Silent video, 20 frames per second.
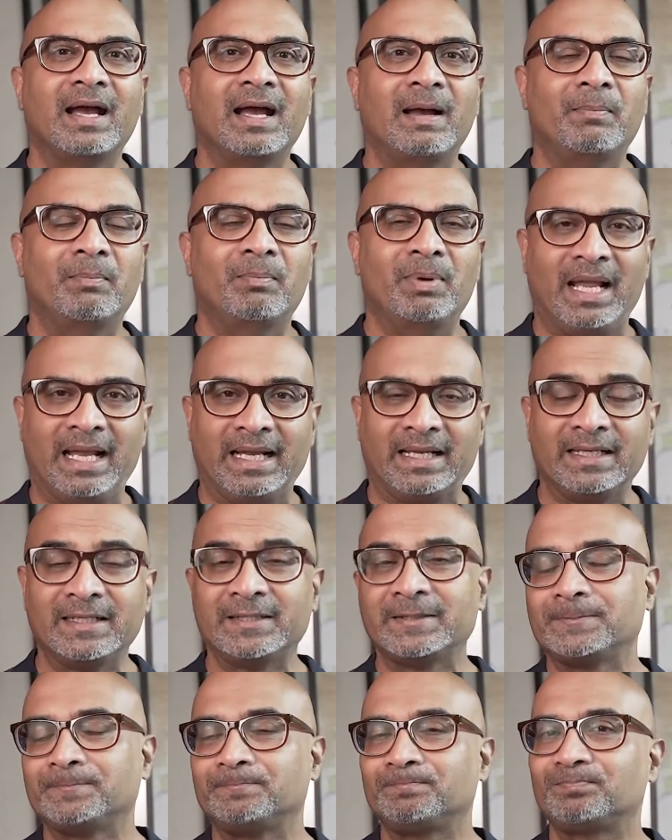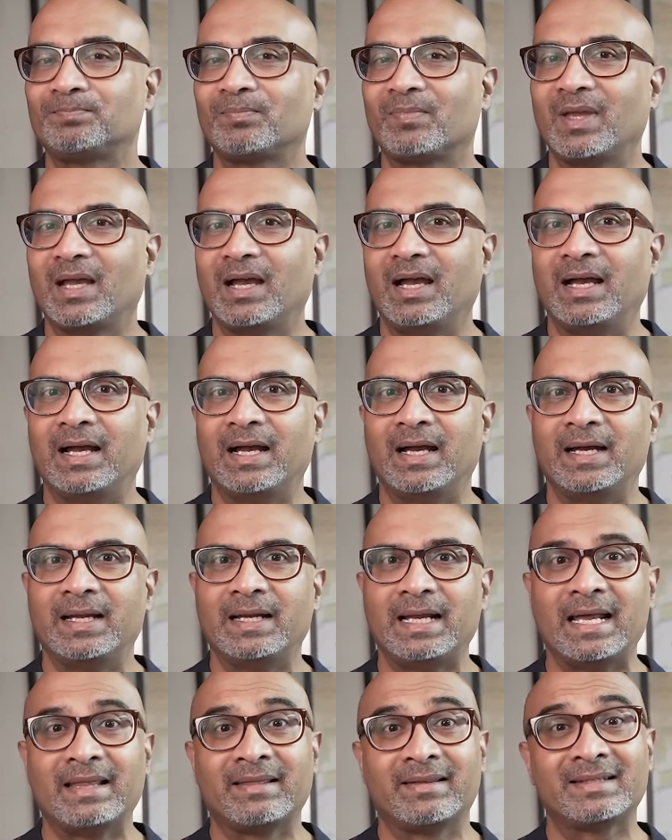blanket,
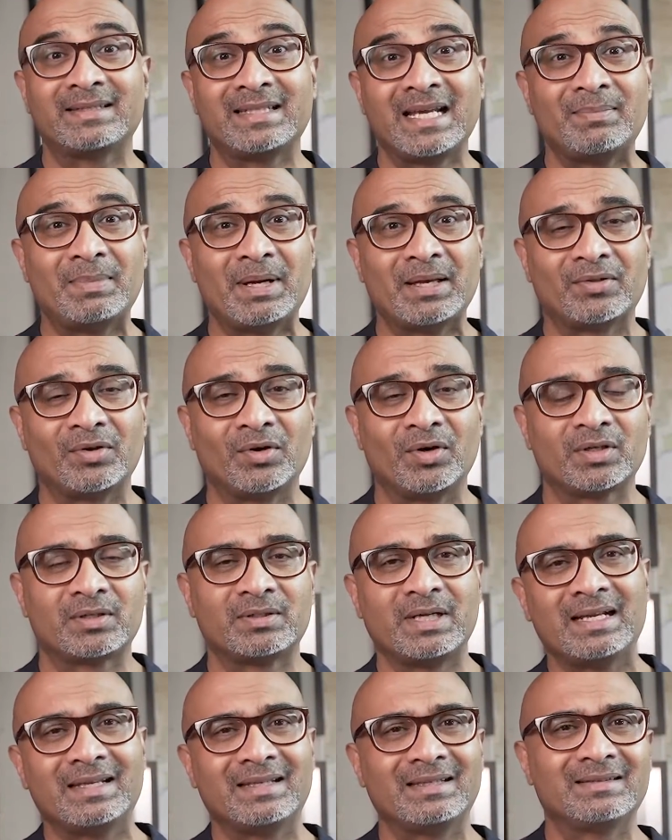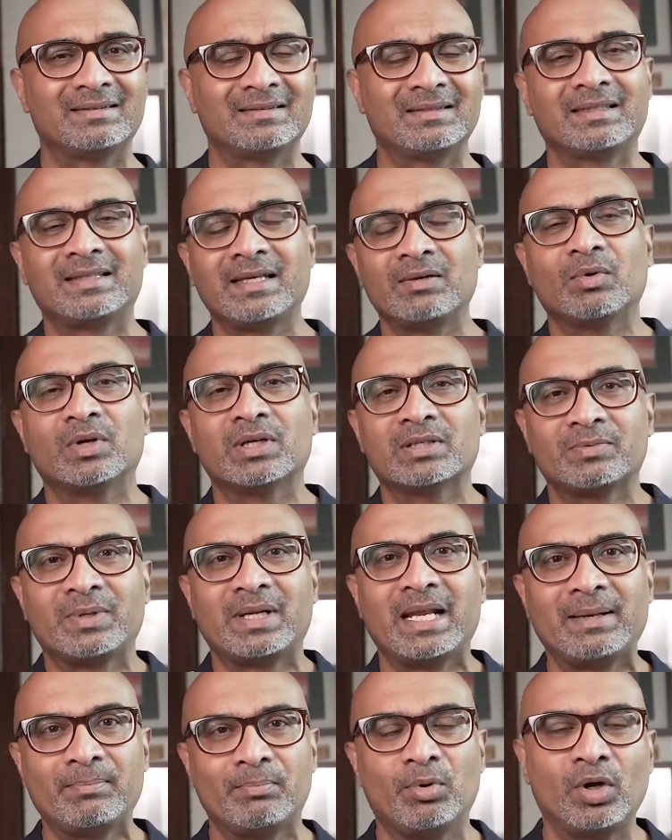and this time I thought, and the thing was,
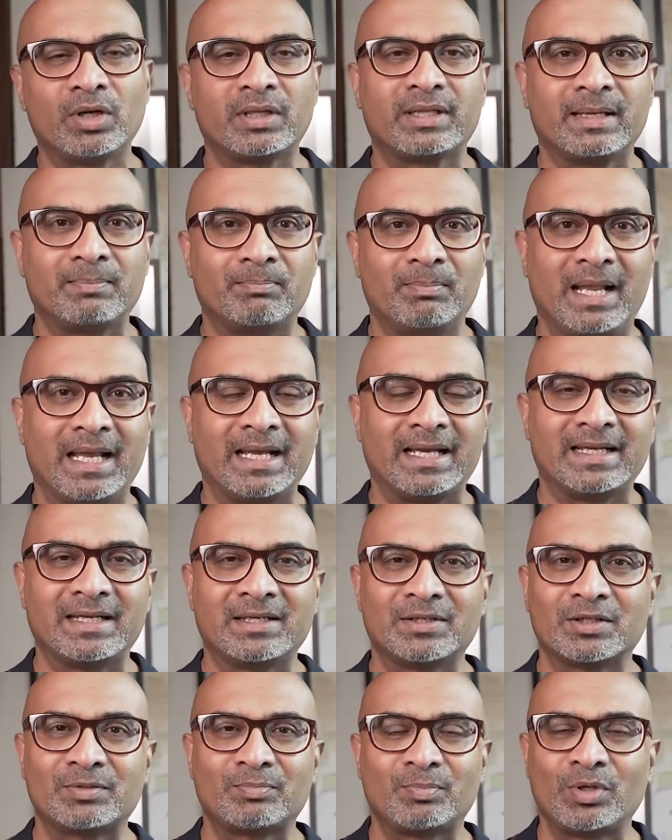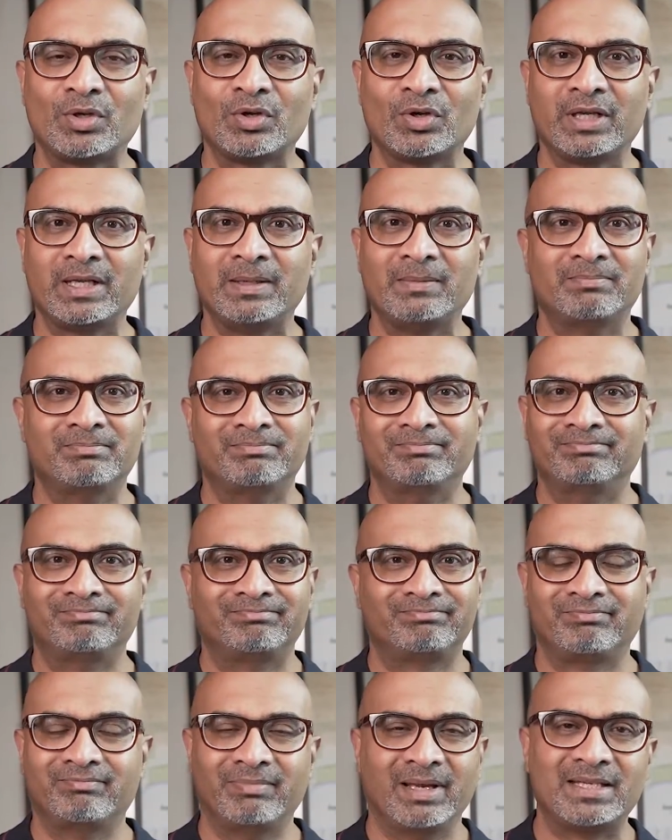when I bought that blanket, it was purely
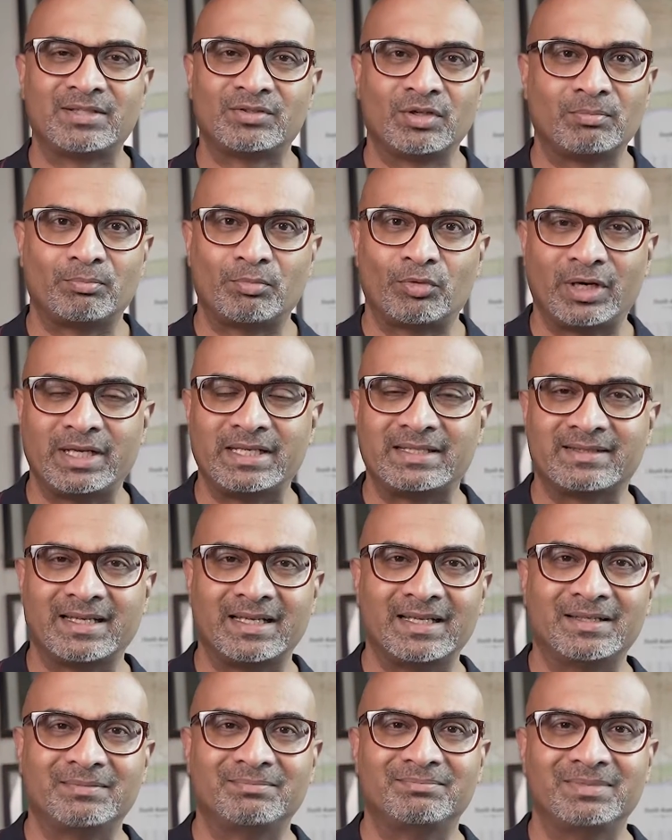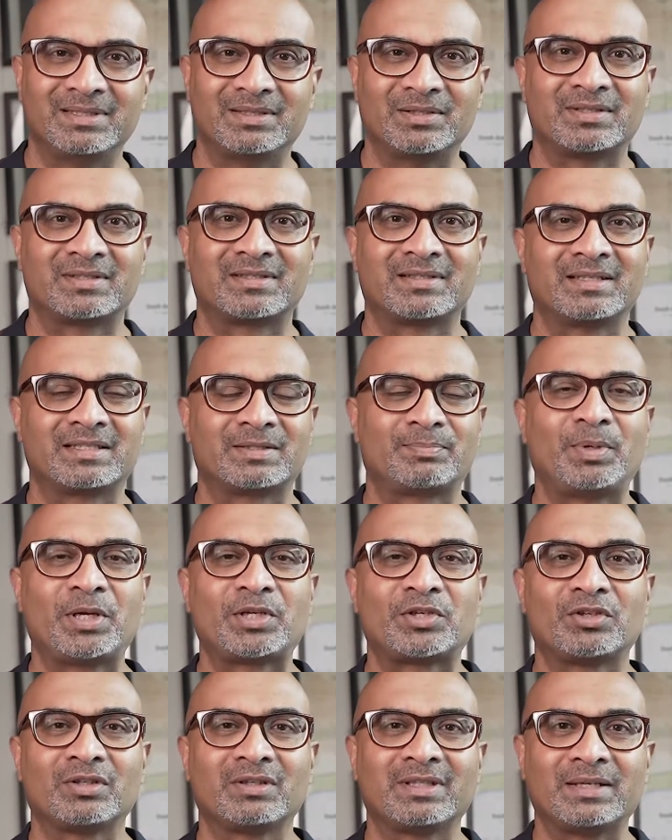based on price. It was a
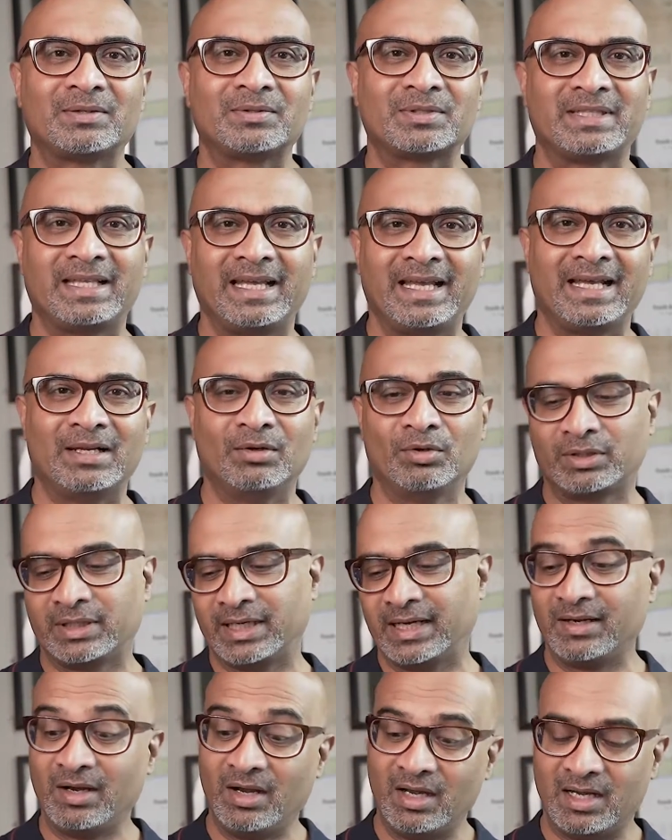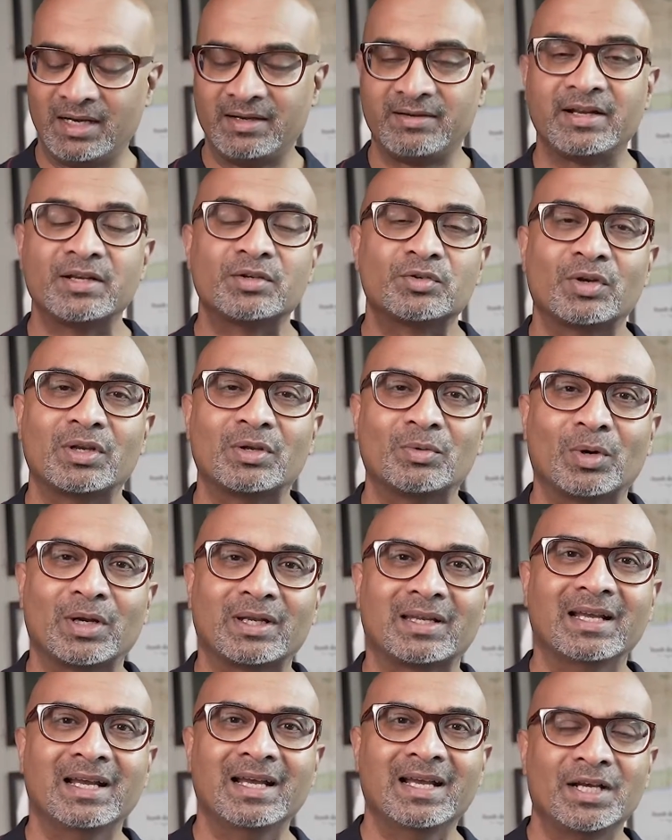special that was there. I looked at it, 120
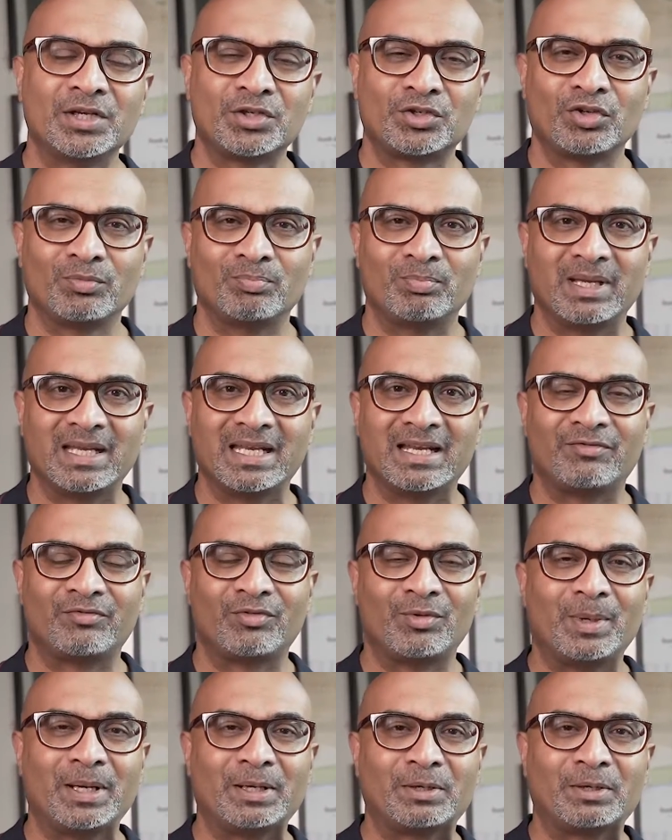watt should be enough for my